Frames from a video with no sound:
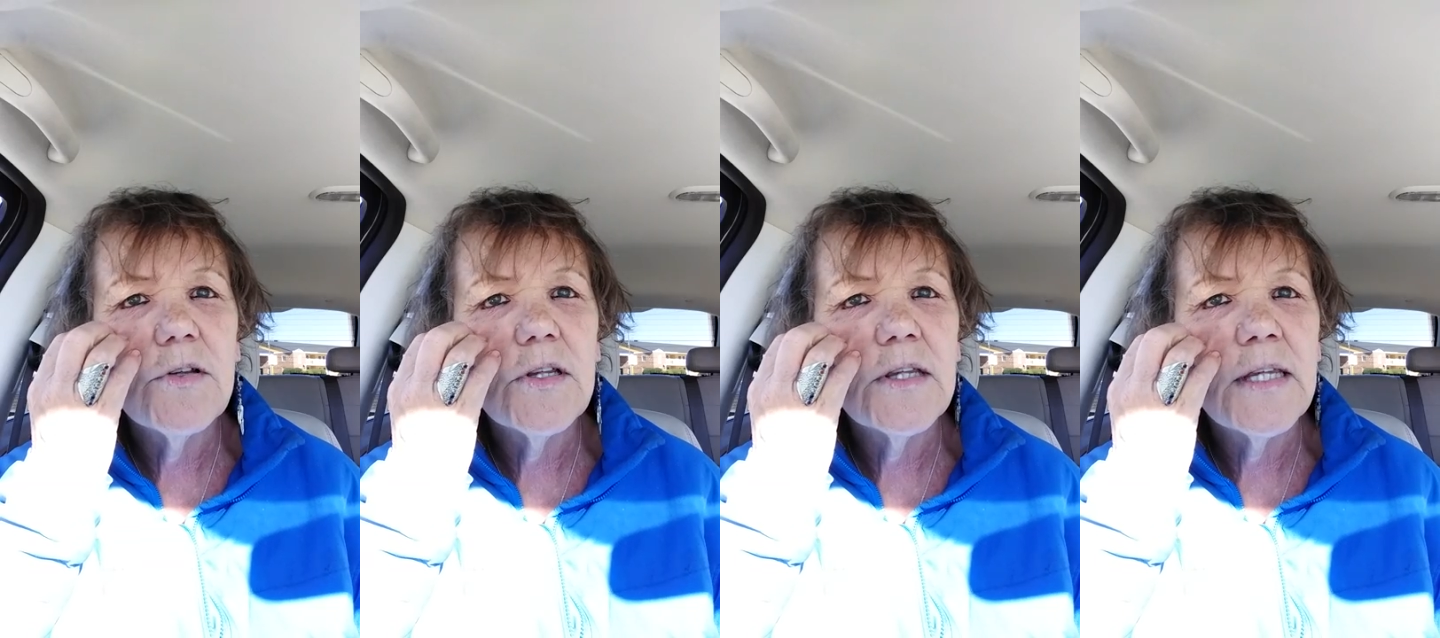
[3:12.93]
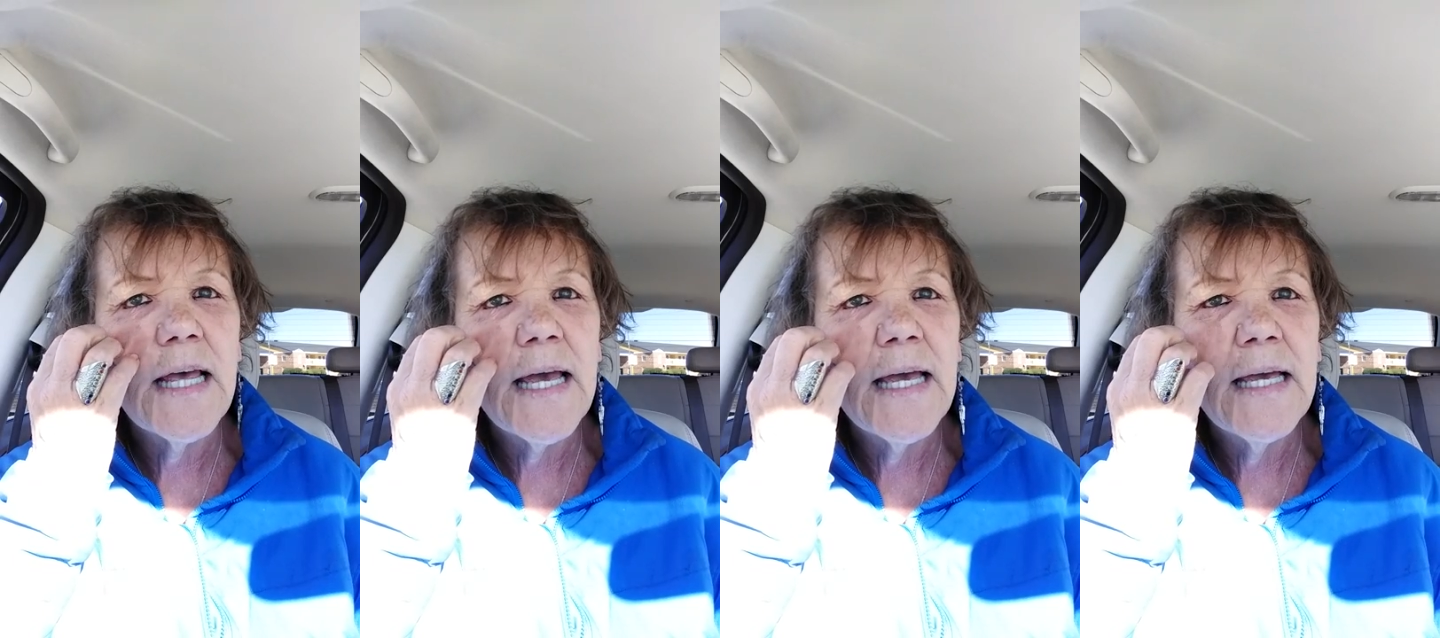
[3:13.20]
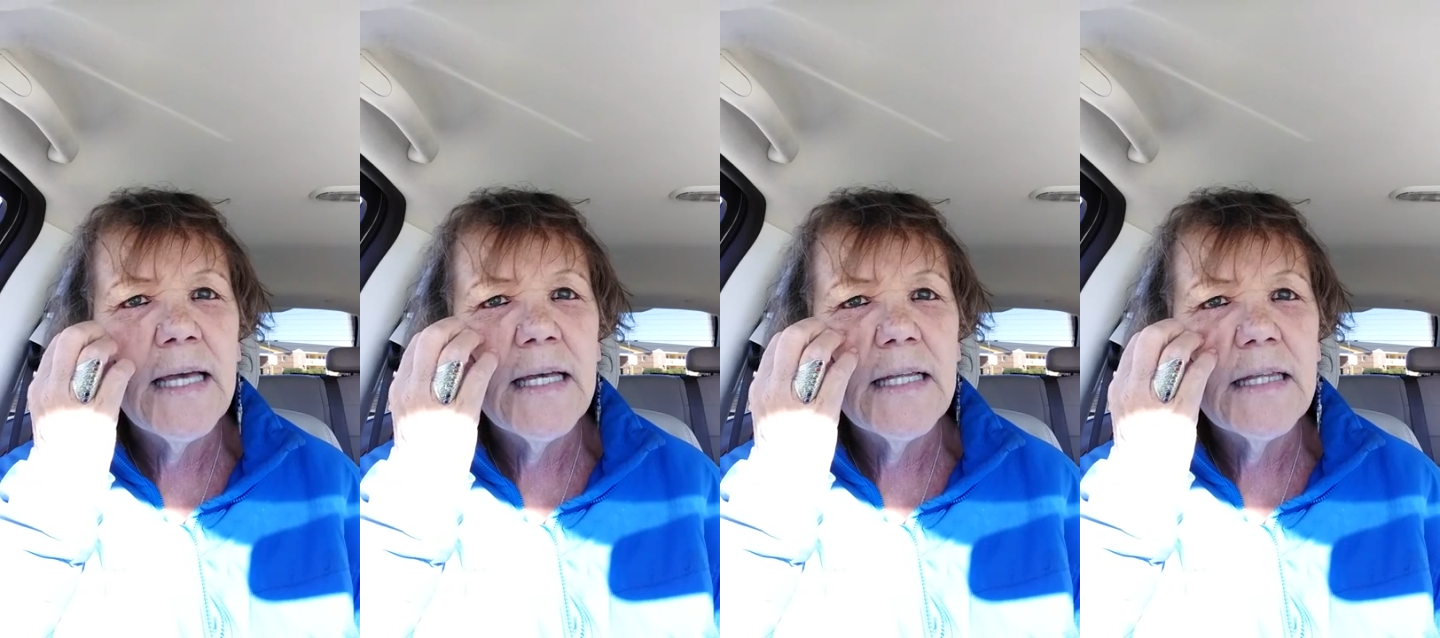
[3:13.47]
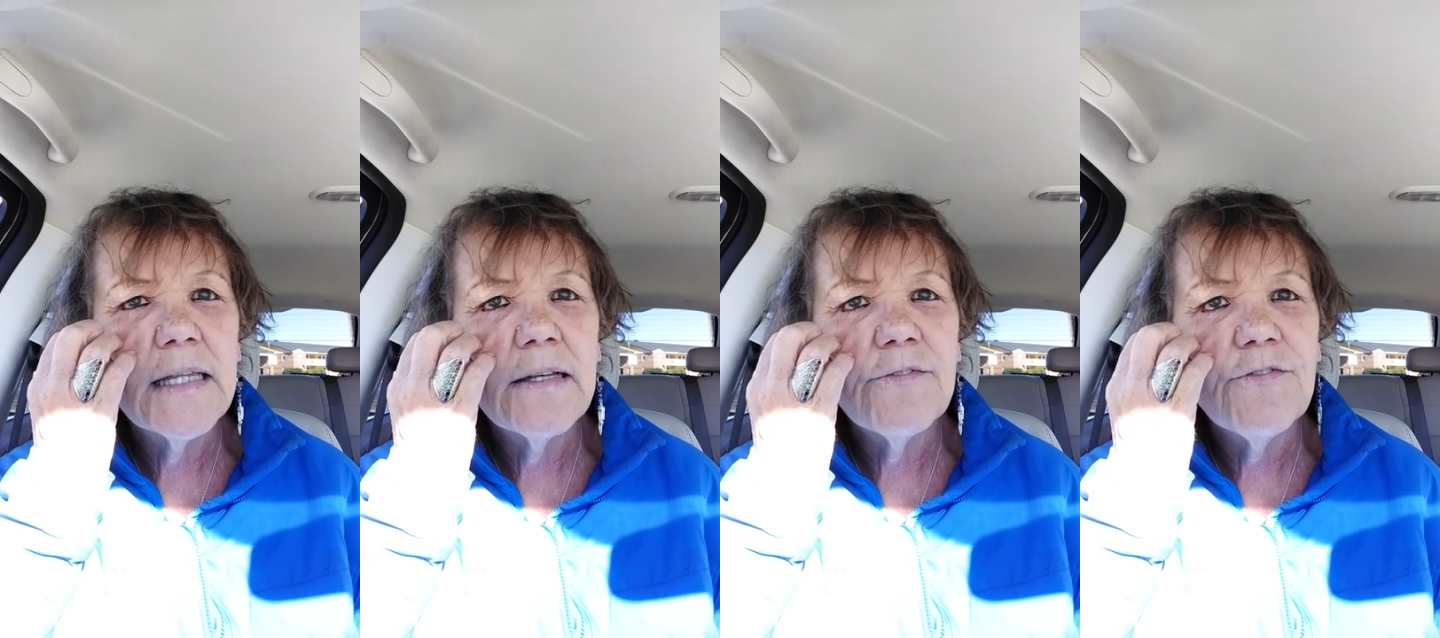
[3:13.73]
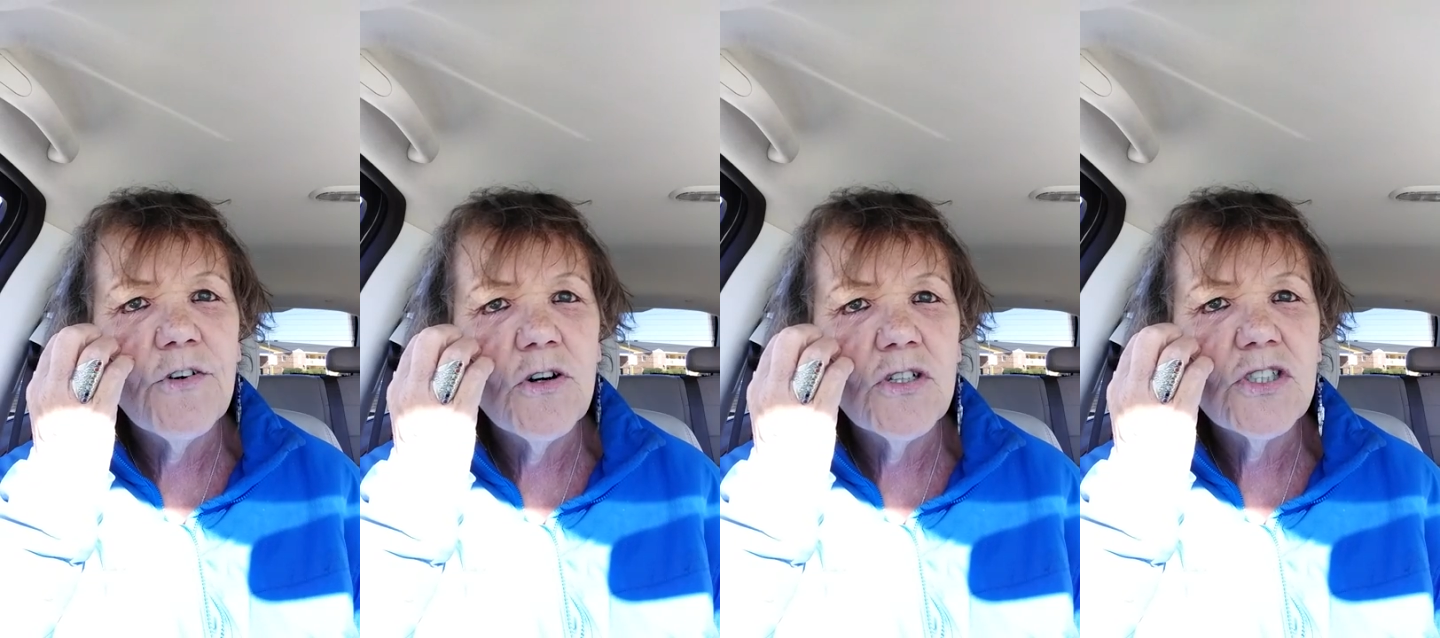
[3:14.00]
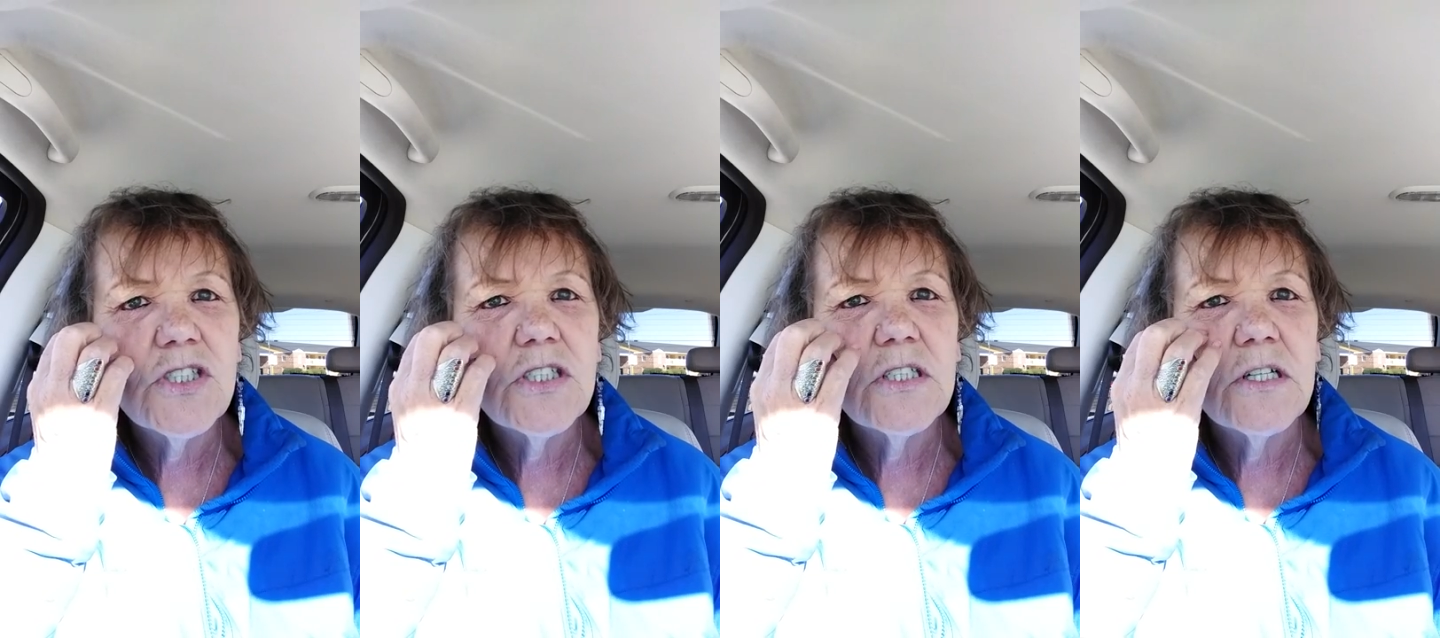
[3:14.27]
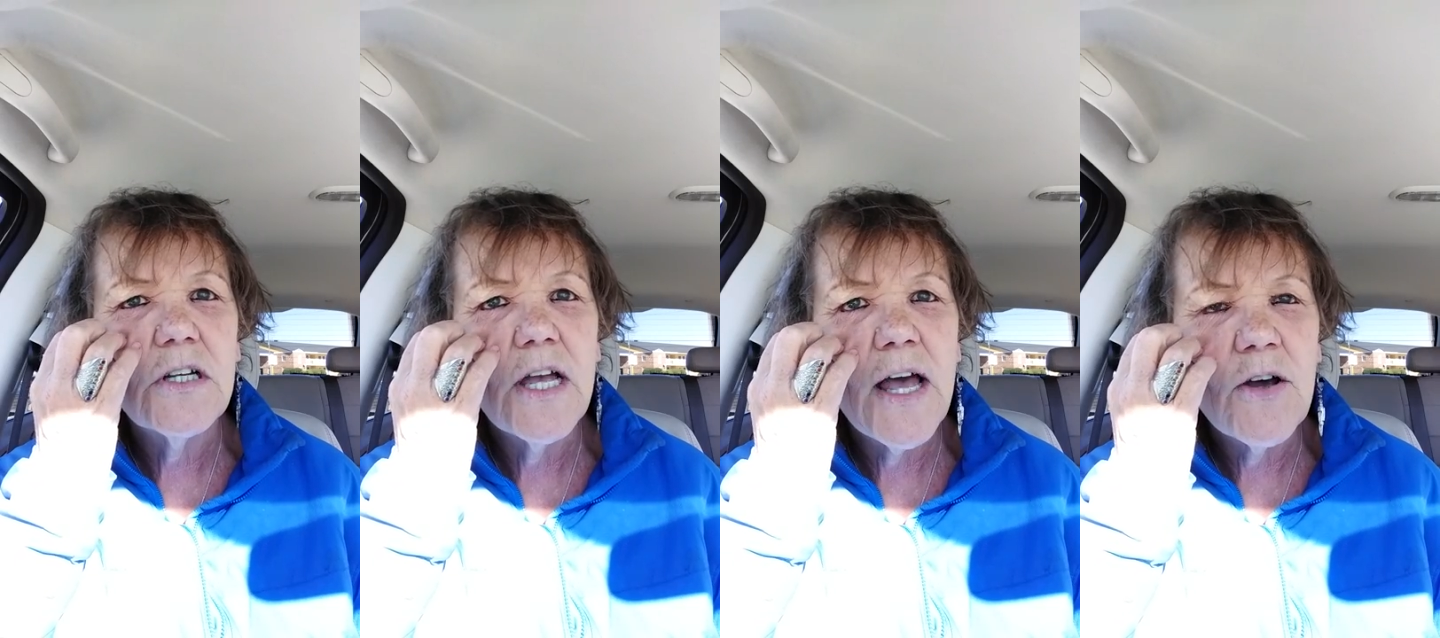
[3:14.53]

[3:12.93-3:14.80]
The first